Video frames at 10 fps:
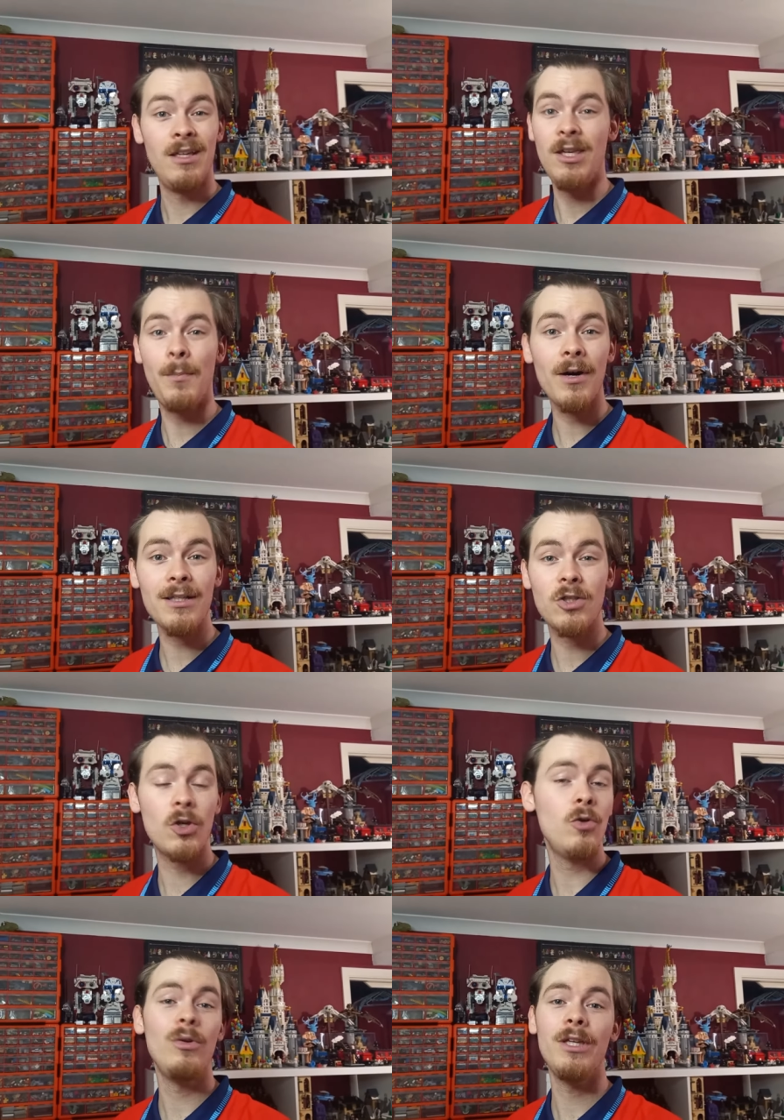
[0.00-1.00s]
You buy
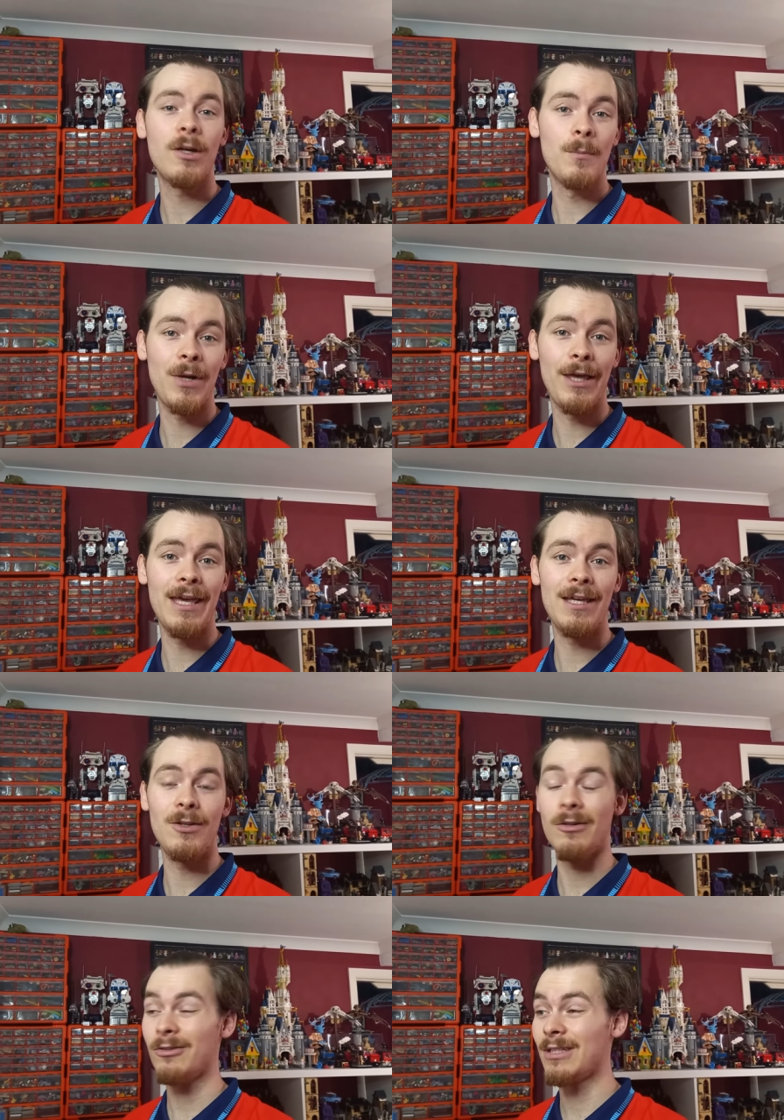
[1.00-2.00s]
two, you complete it
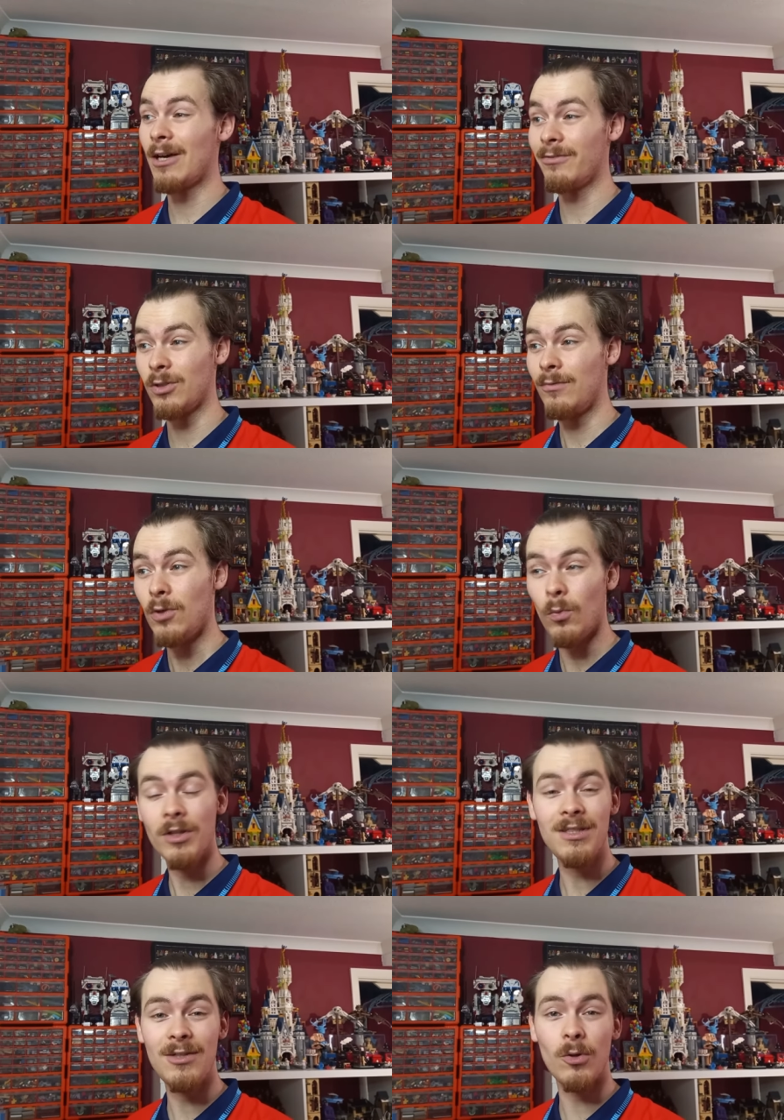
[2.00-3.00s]
yourself. So if you
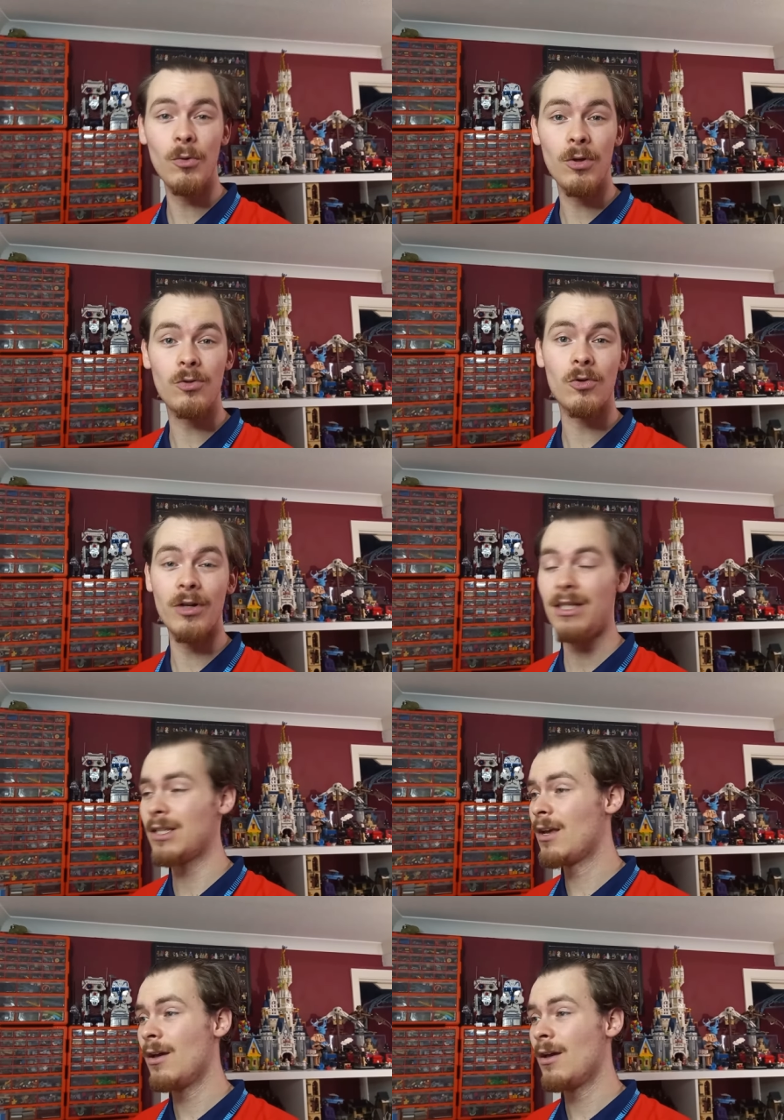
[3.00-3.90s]
wanted all the droids,